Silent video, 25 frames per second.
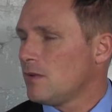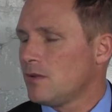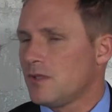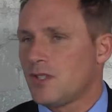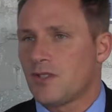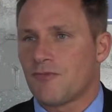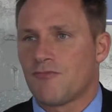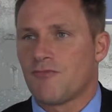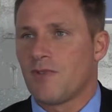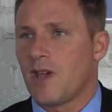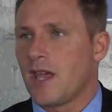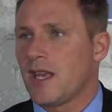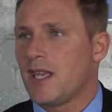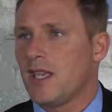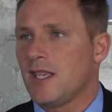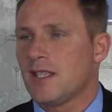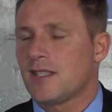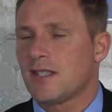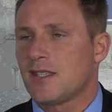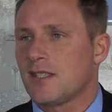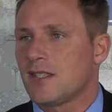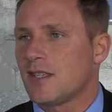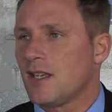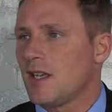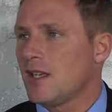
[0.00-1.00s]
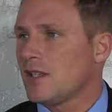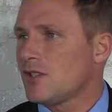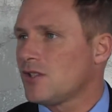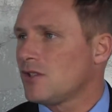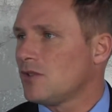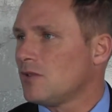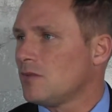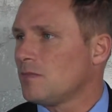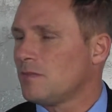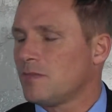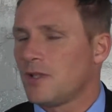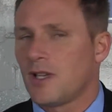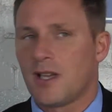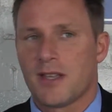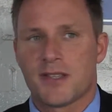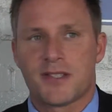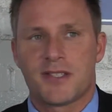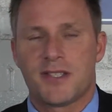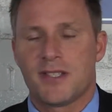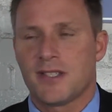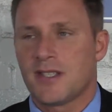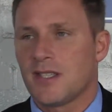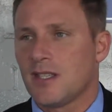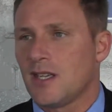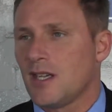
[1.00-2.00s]
We just ran it into touch or
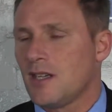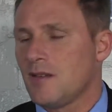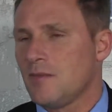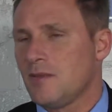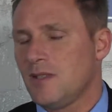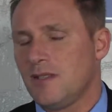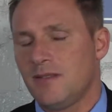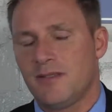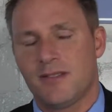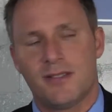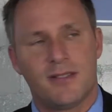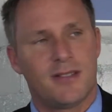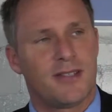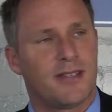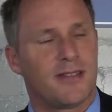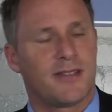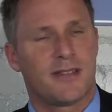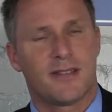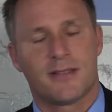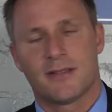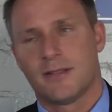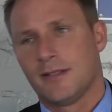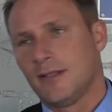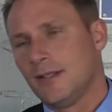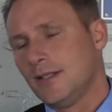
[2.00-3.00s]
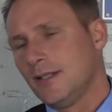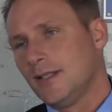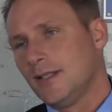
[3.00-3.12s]
passed it to nobody. It's just